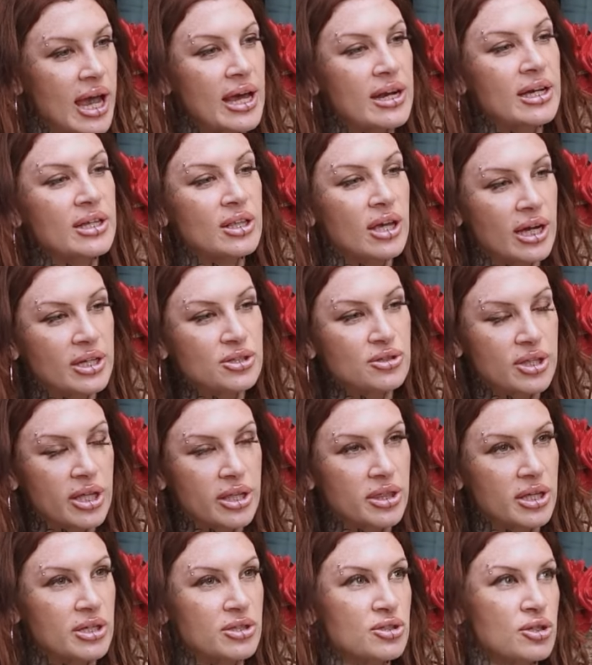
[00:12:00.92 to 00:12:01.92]
I do that
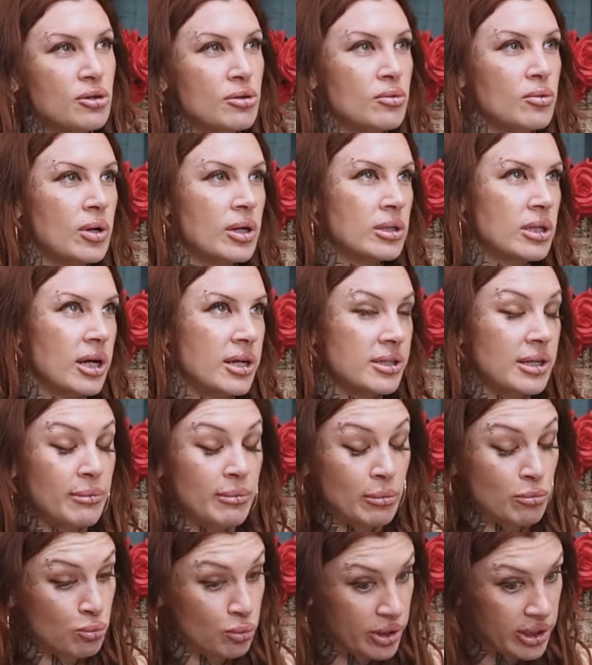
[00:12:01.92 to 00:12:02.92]
thing too a lot of the time.
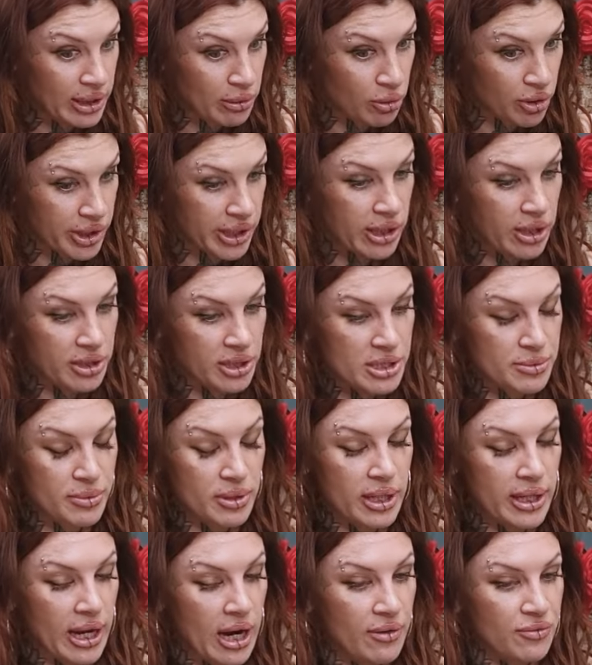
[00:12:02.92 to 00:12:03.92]
I'm really working on this, but
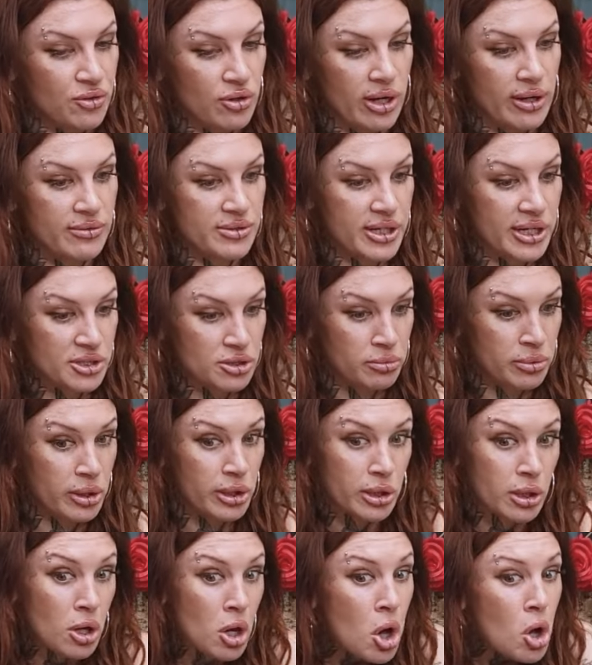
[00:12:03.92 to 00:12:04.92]
like after I have sex, I'll be
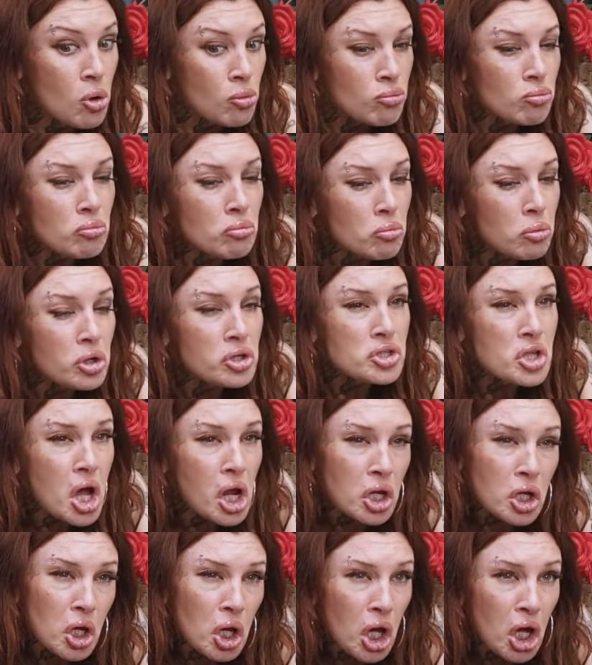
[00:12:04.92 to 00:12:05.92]
like, was
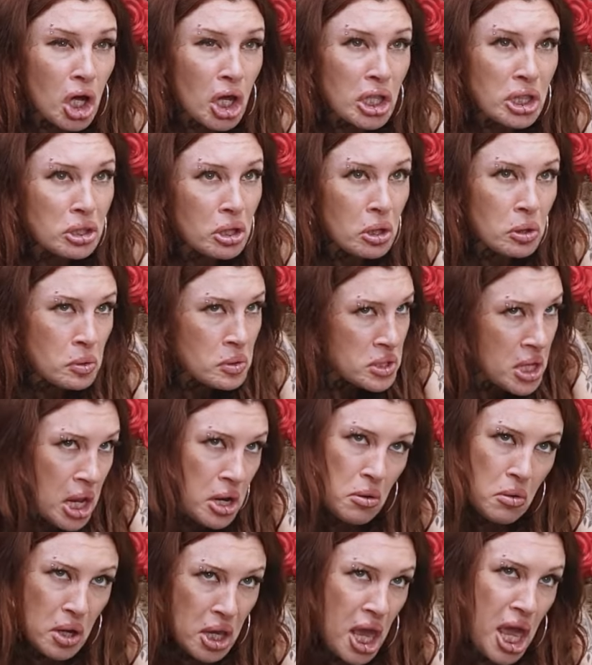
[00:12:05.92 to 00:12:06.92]
that good? Was that
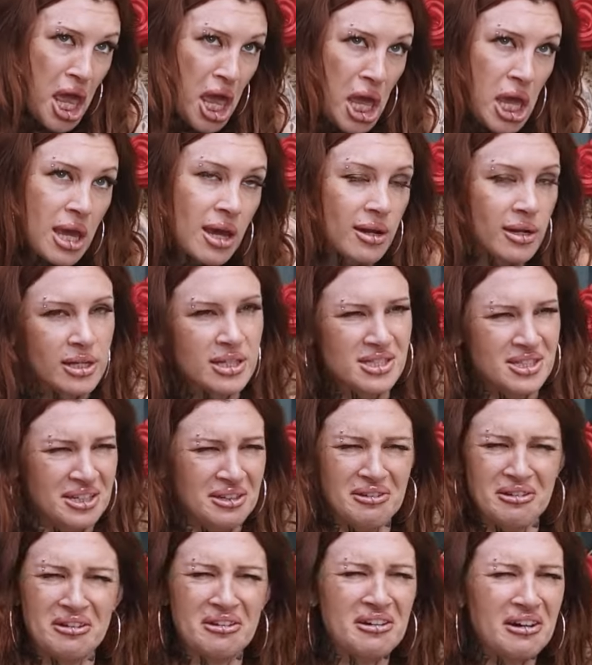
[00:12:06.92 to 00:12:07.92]
okay? And it's
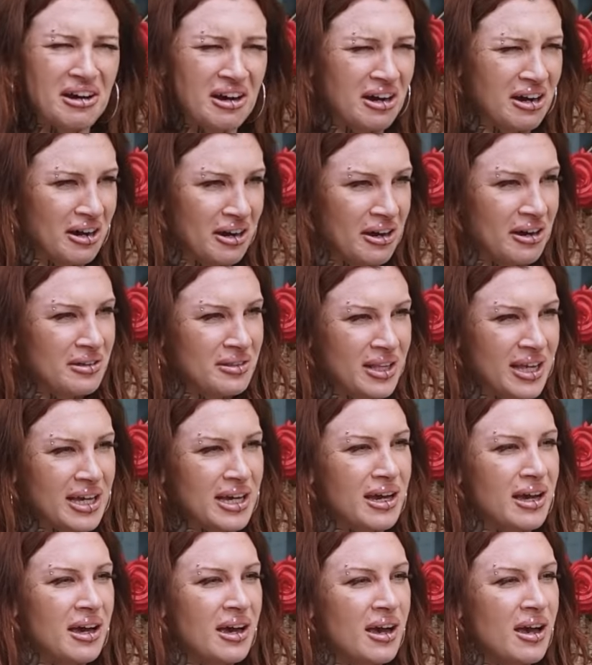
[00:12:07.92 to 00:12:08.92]
like,
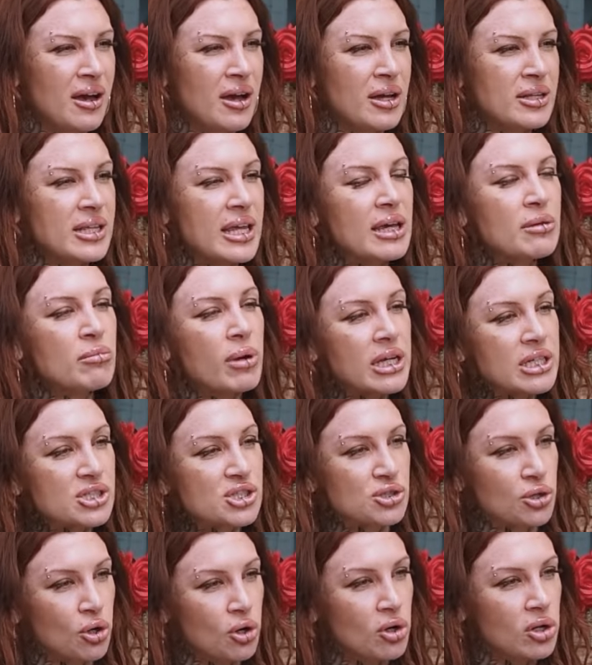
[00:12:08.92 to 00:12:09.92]
in my
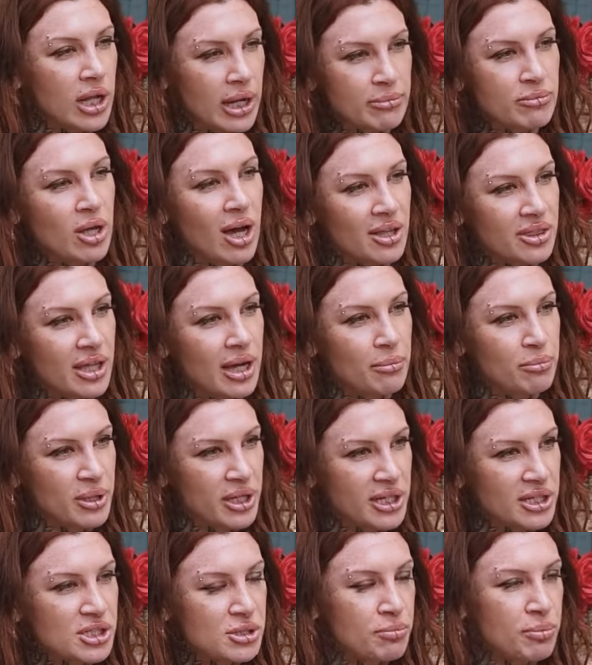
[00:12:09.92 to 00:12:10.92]
soul, I'm not that
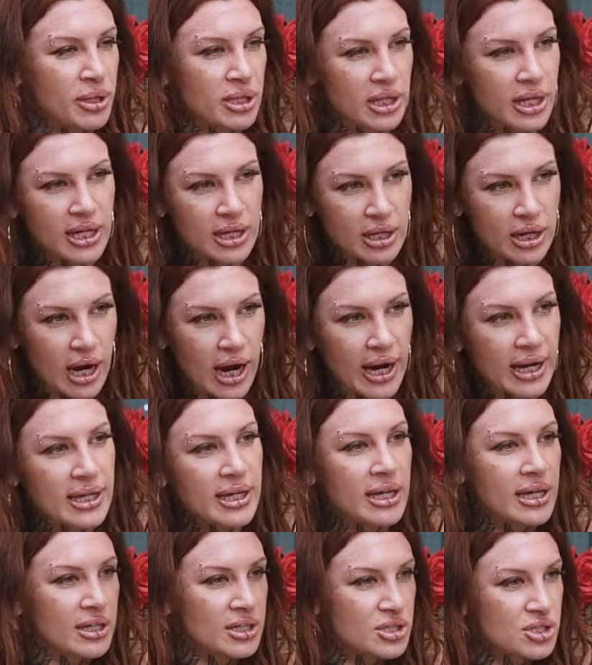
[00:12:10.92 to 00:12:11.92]
bitch, but like I
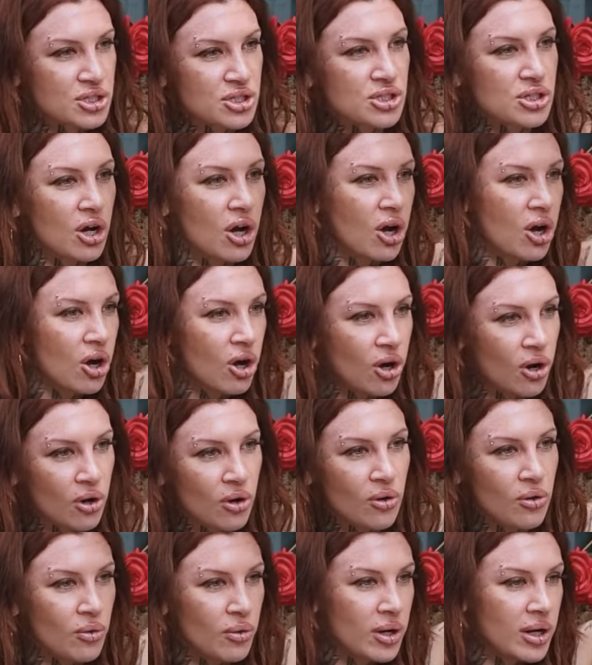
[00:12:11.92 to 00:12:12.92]
get
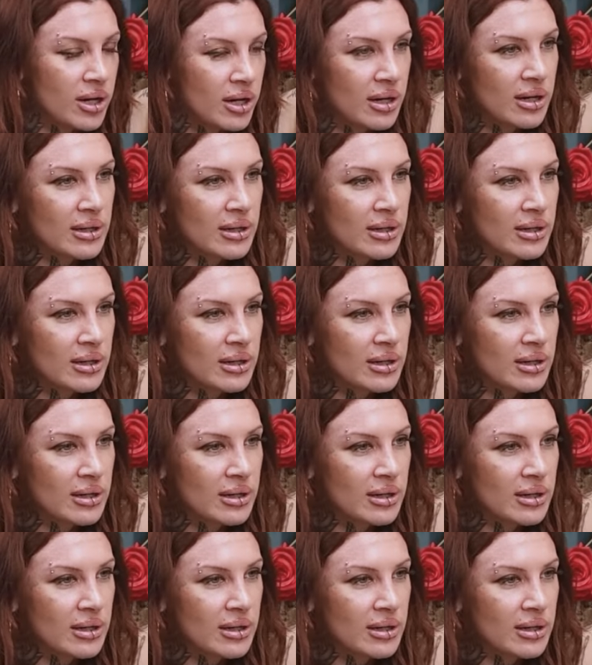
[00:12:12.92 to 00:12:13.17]
so